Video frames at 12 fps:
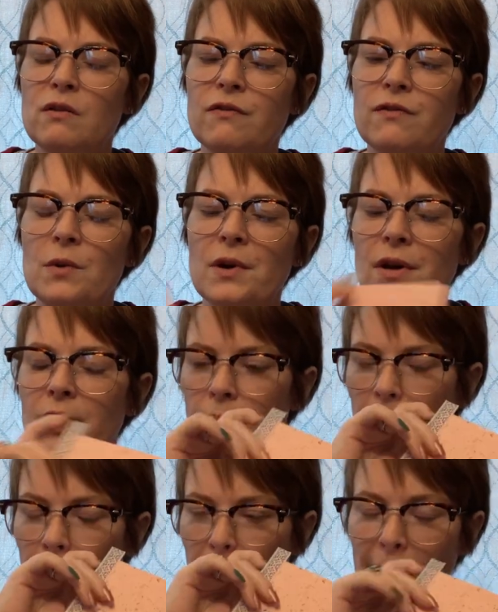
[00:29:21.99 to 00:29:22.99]

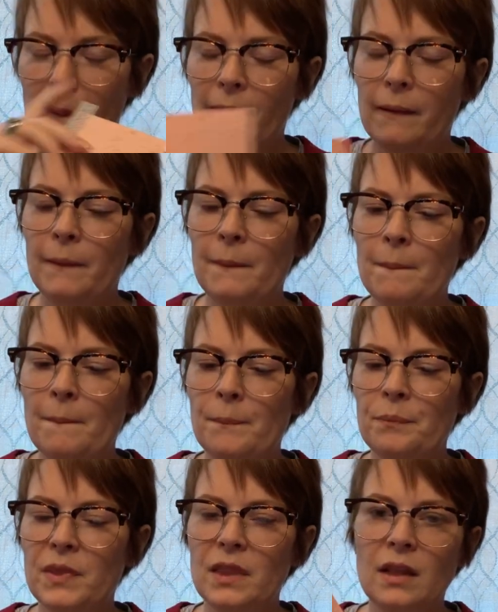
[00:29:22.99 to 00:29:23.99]
for um,
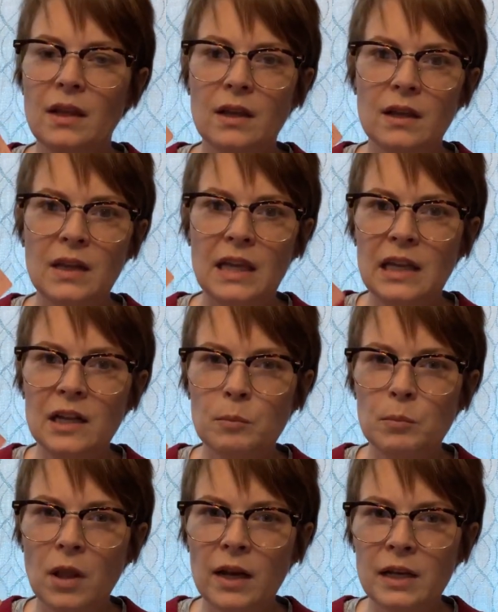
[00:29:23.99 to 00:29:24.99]
ink
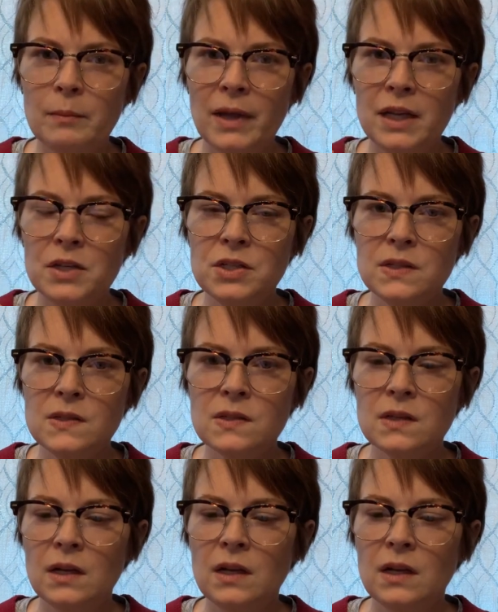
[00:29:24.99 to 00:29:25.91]
blotting pages.